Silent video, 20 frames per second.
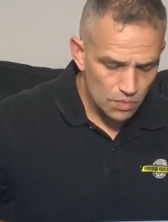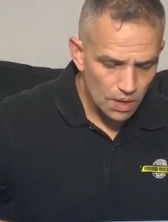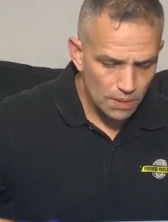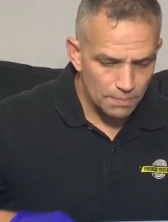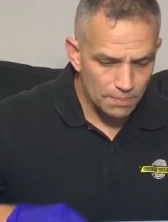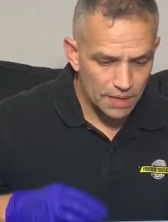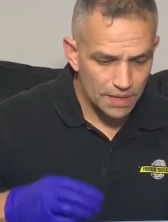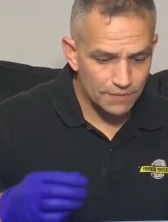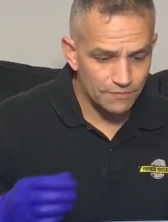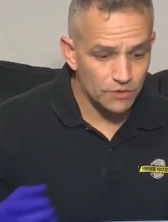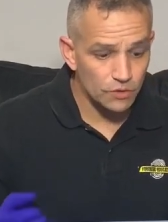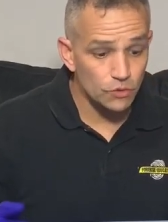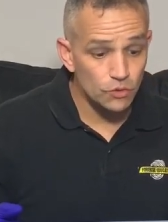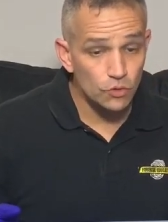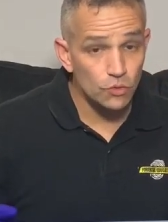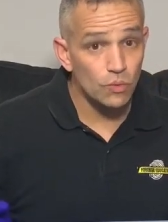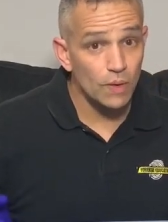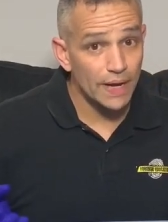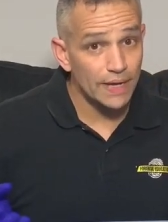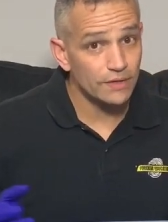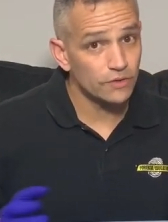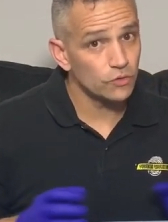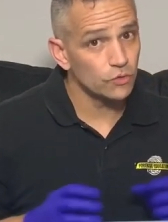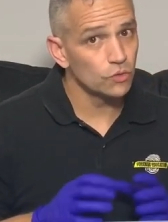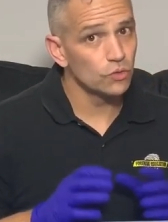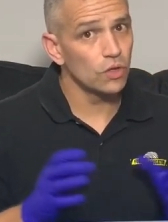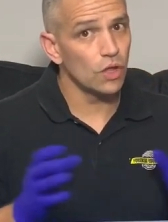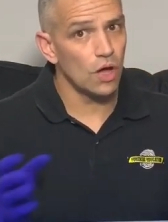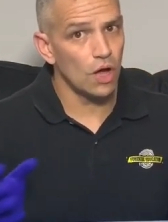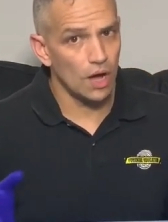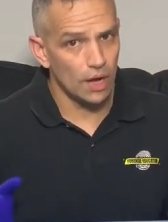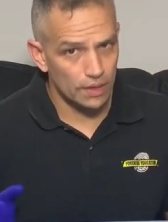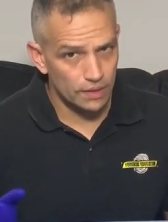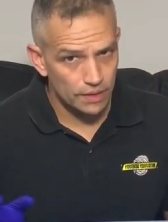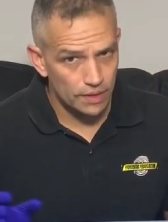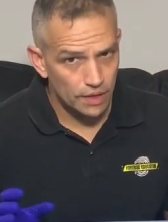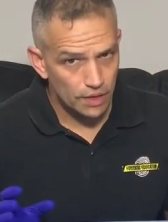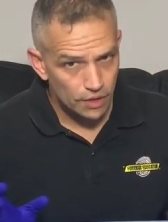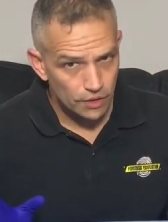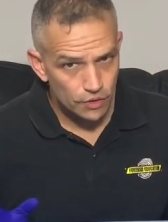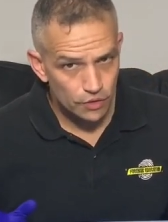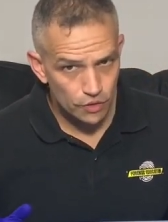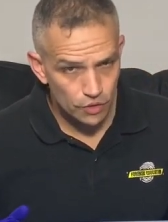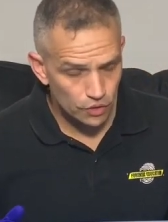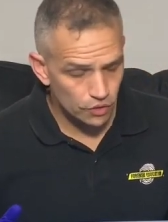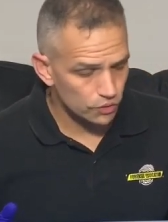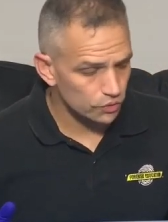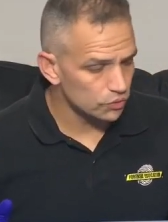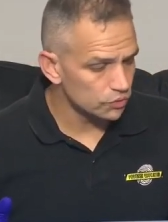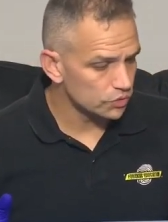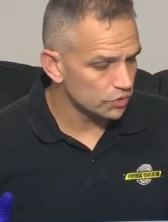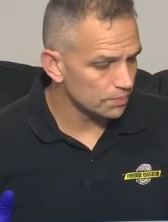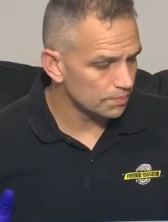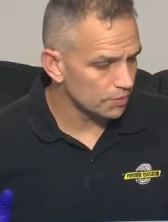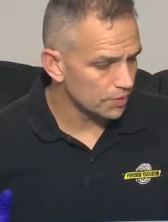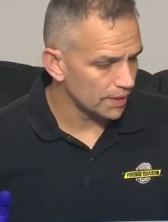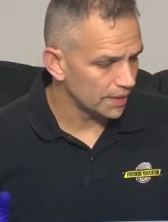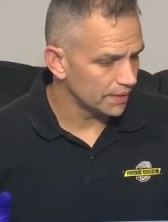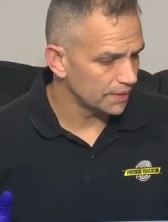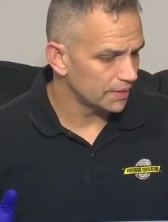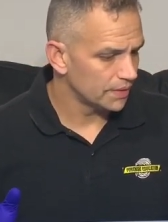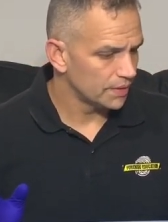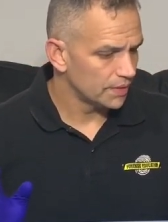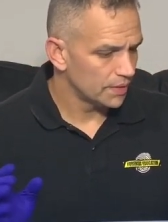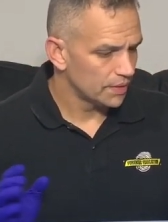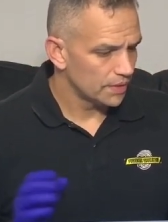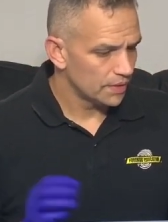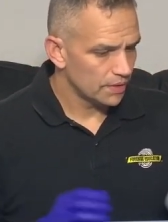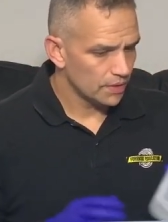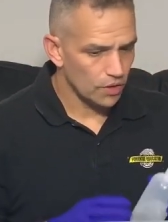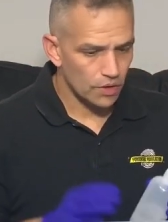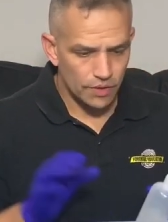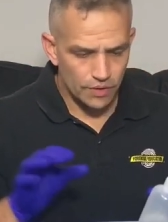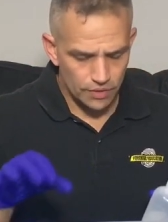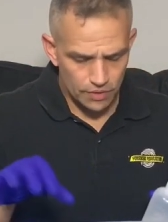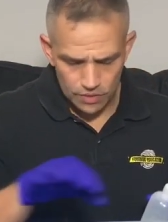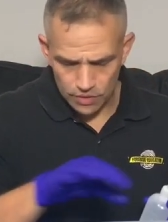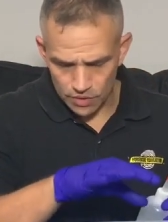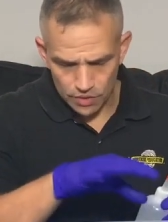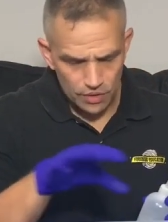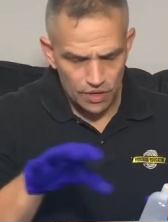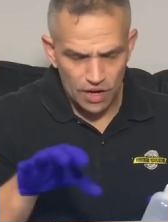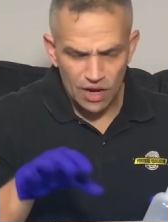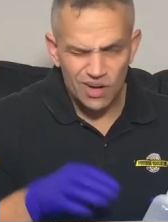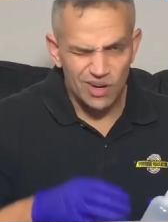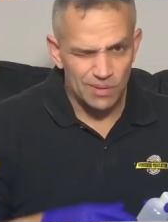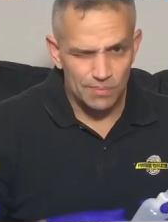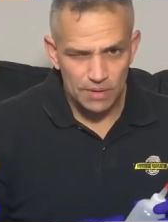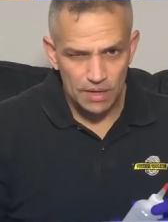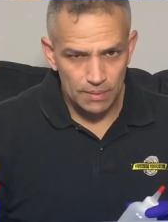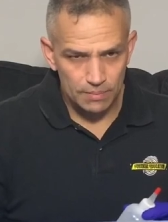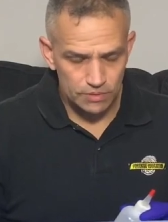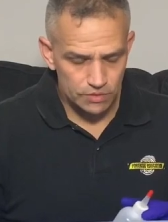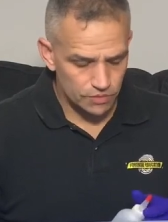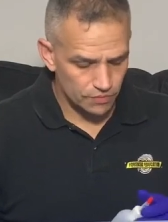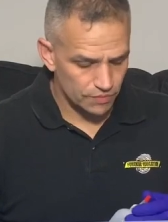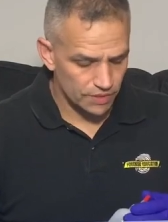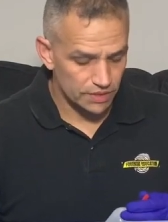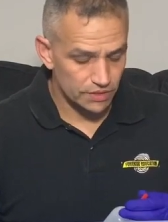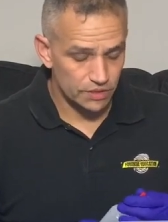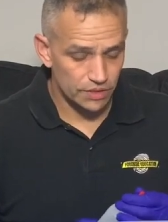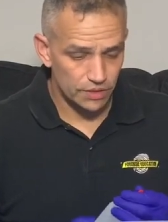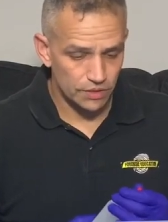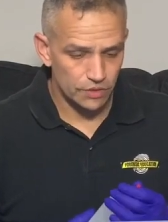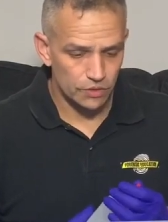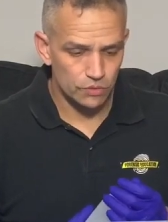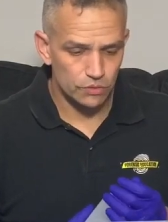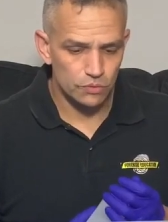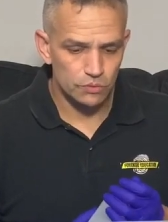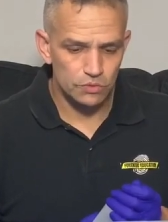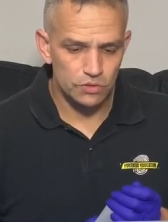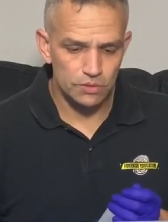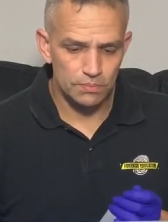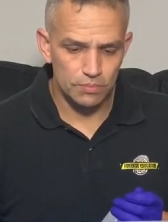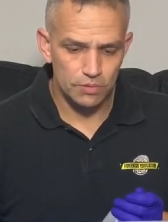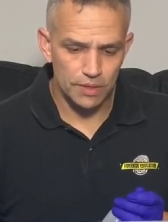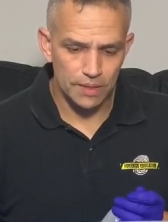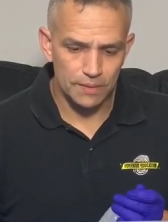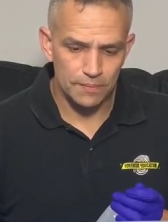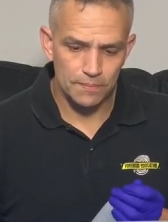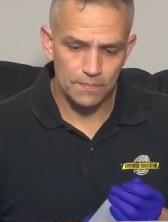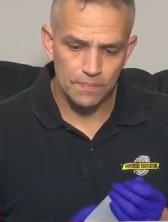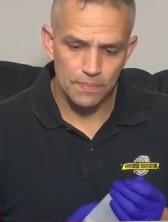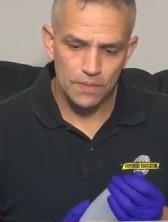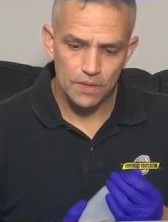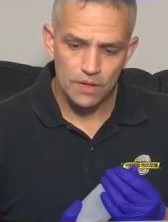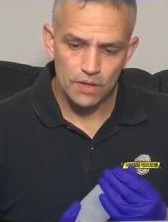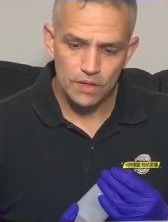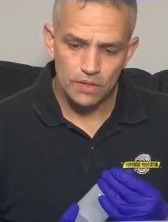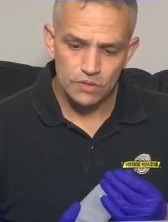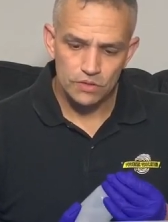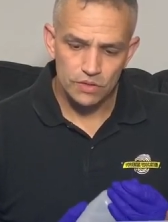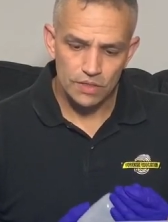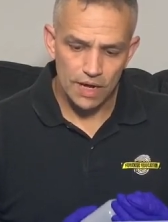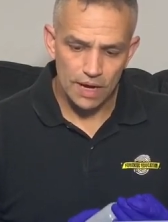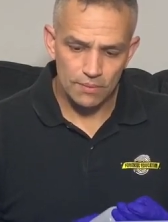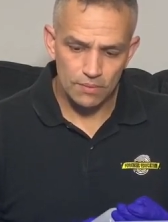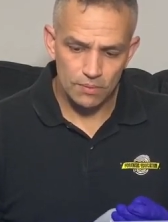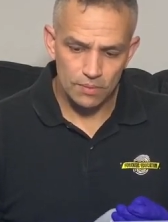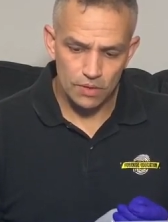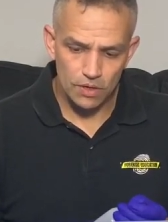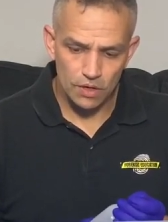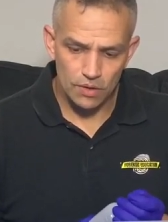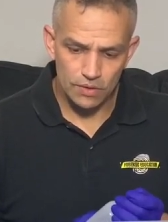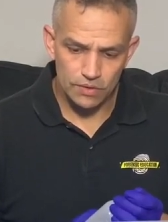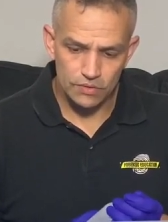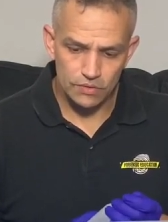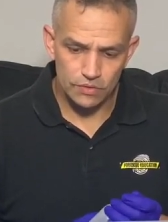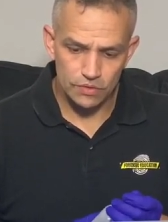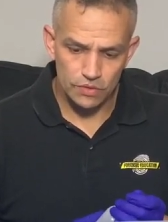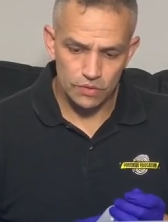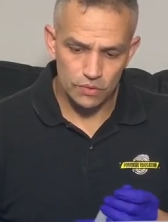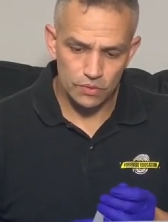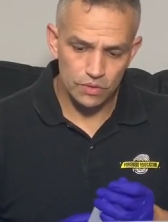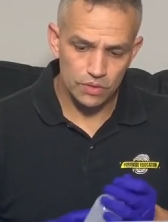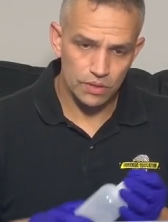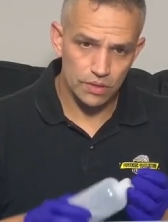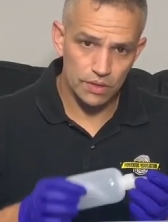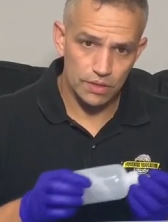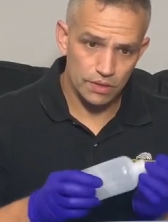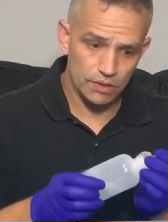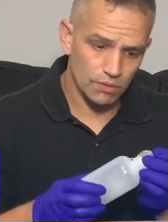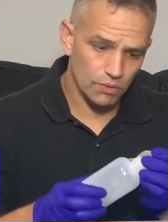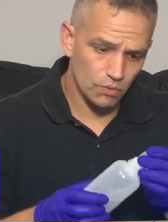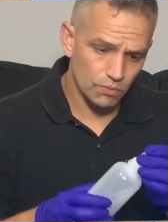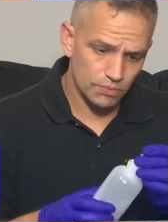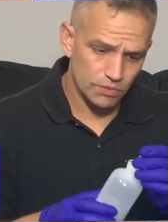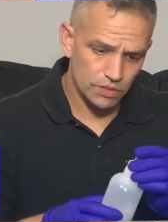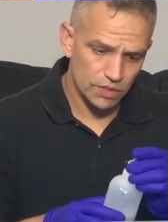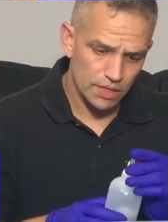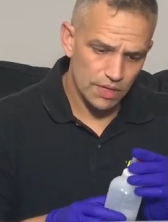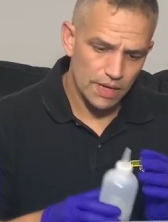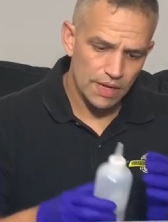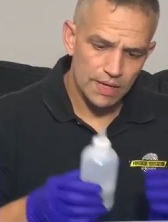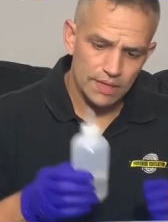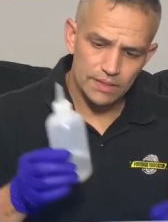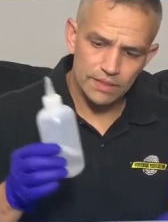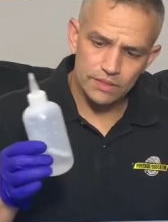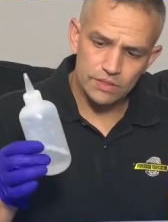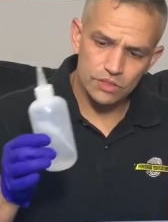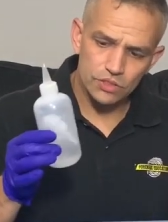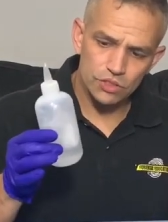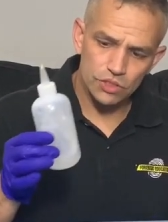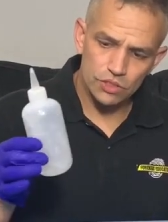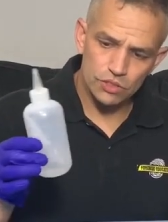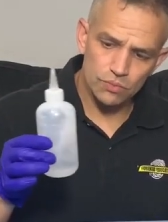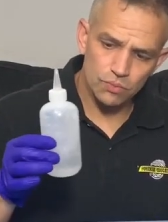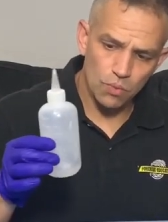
But if you do wait too long, you're going to lose the print or you, you're not going to be able to rinse it and you'll lose the print. So now what we're going to do, oops, this is just